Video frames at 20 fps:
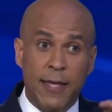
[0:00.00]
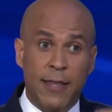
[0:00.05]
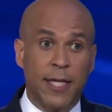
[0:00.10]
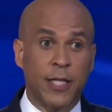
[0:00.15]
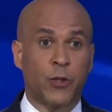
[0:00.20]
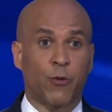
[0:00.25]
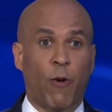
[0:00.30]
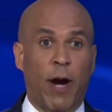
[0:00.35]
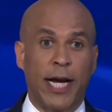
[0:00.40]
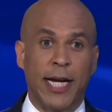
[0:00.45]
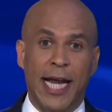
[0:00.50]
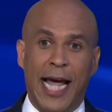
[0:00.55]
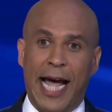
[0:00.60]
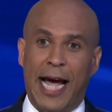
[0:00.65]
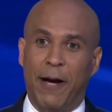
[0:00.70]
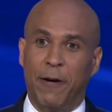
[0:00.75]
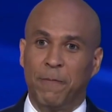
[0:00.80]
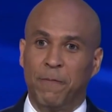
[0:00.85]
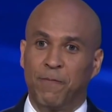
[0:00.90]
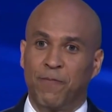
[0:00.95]
I'll tell you this
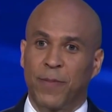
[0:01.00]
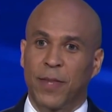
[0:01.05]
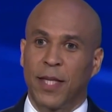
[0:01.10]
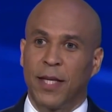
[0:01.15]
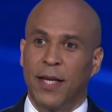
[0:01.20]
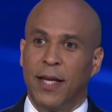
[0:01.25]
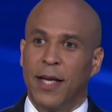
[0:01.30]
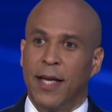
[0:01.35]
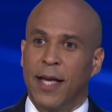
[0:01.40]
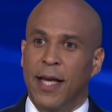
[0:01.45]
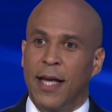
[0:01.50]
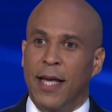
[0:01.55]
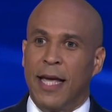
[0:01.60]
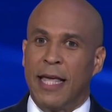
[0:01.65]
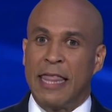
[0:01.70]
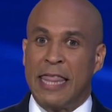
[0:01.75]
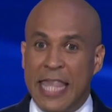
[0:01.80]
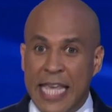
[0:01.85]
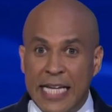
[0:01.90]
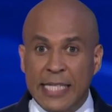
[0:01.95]
right now.
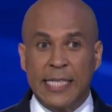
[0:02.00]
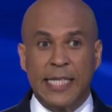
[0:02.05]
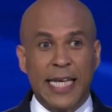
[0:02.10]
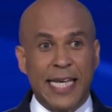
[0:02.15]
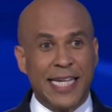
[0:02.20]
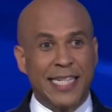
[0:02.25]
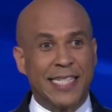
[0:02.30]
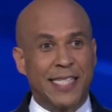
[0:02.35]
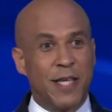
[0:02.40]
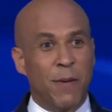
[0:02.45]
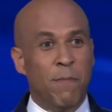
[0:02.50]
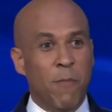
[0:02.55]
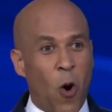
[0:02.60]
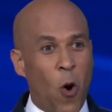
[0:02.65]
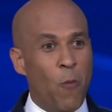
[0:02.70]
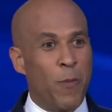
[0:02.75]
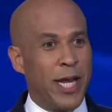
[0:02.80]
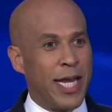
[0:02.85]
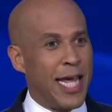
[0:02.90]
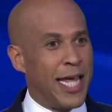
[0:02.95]
This is the
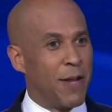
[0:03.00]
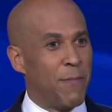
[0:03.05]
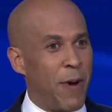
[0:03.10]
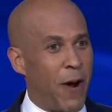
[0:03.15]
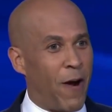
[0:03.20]
moment